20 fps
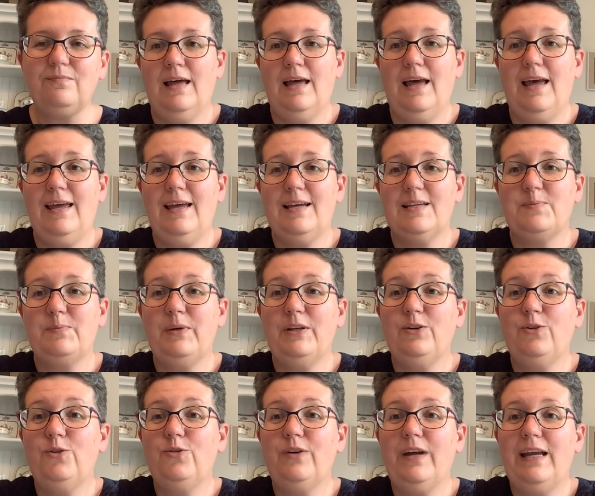It has
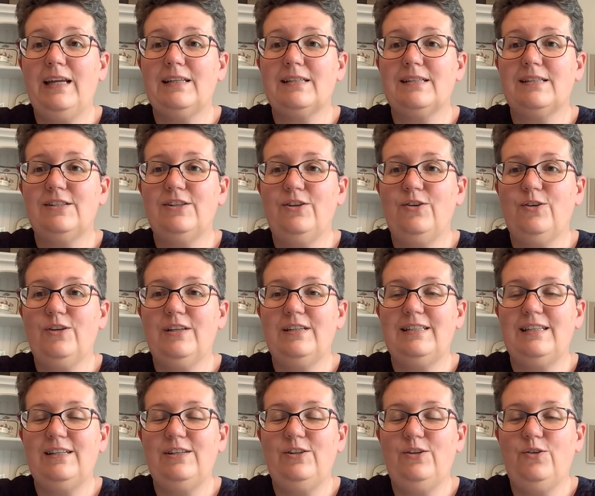been great to
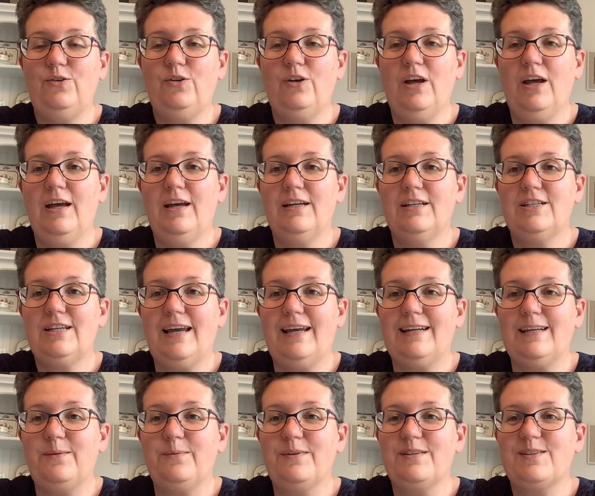continue
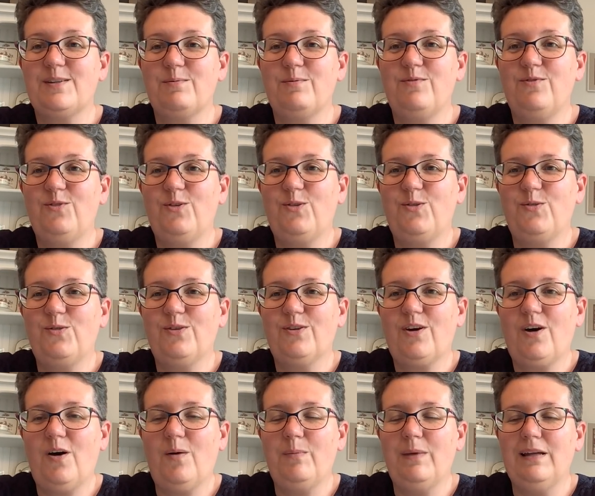chatting with some of you through the
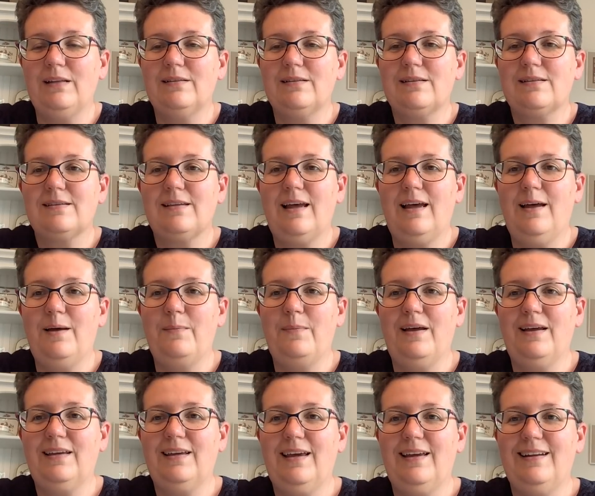comments
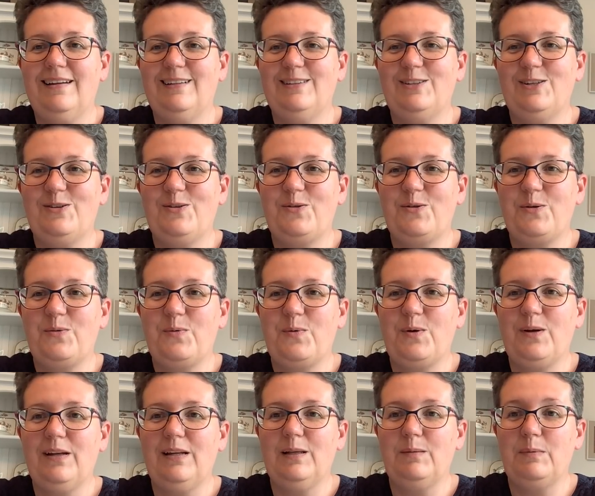and getting to know you
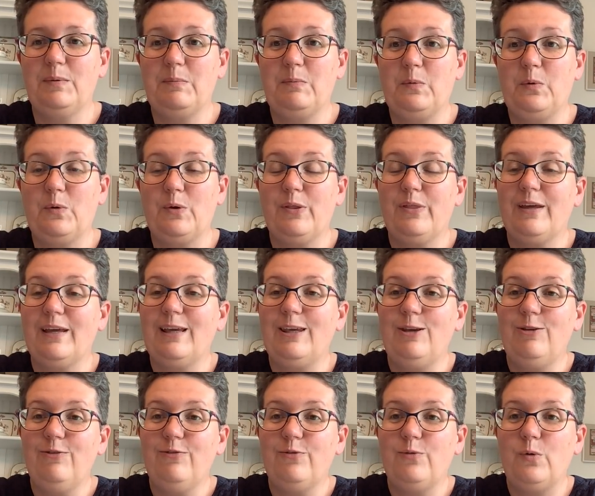all a little bit more. Thank
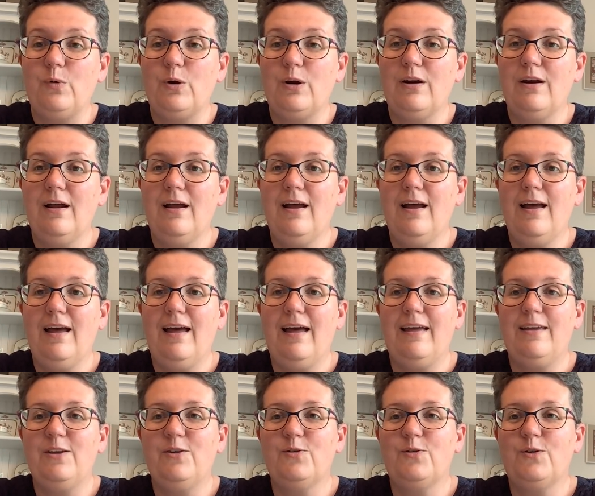you for
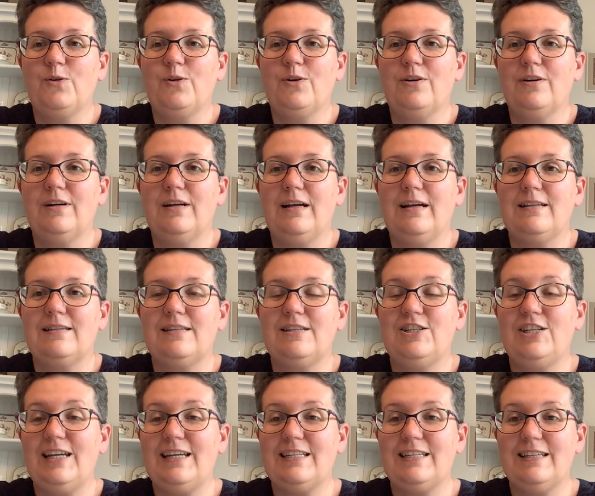your
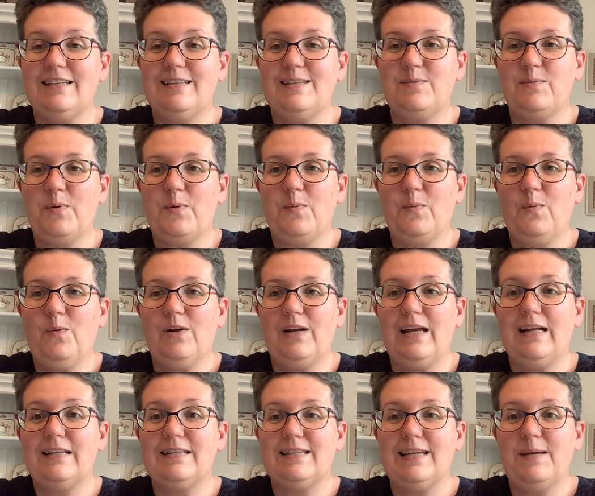suggestions about what
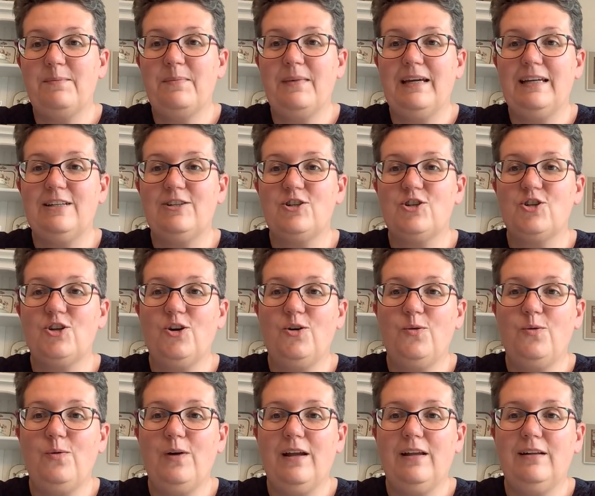else I might
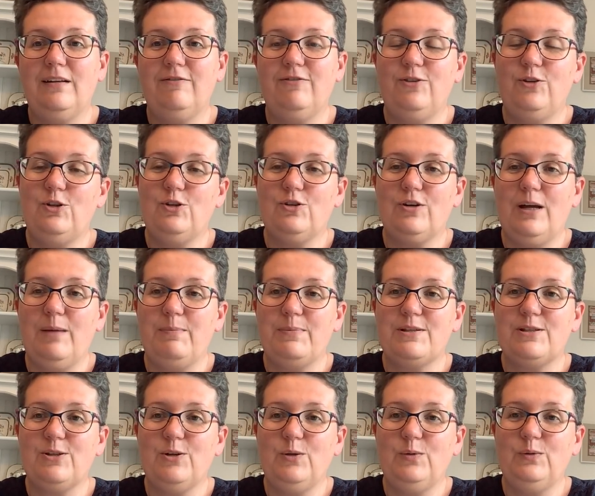show in future
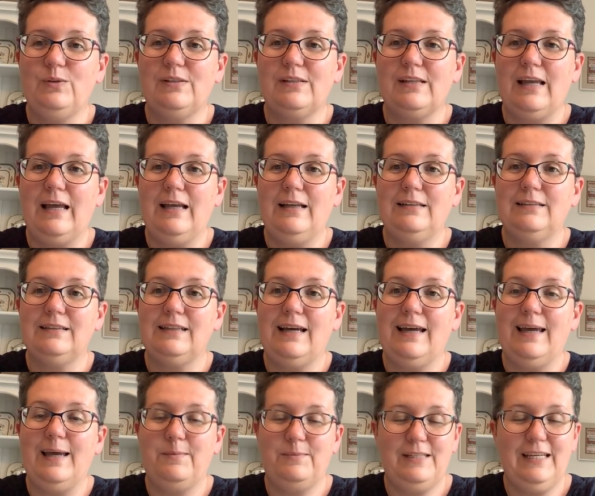episodes, and
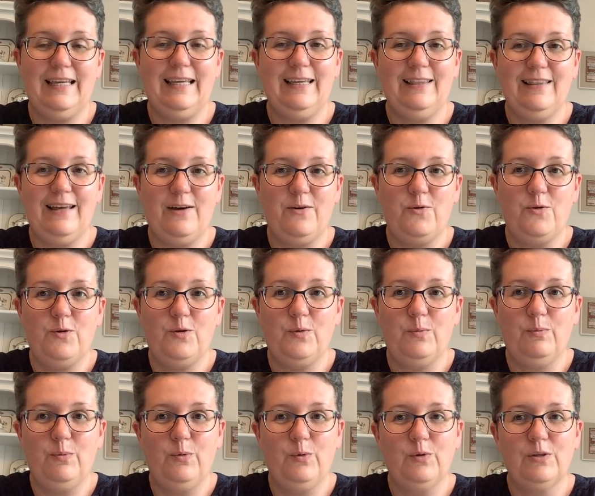I am taking that all
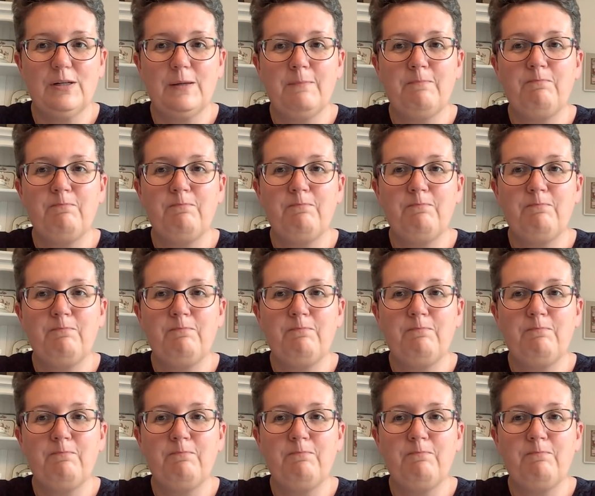on board.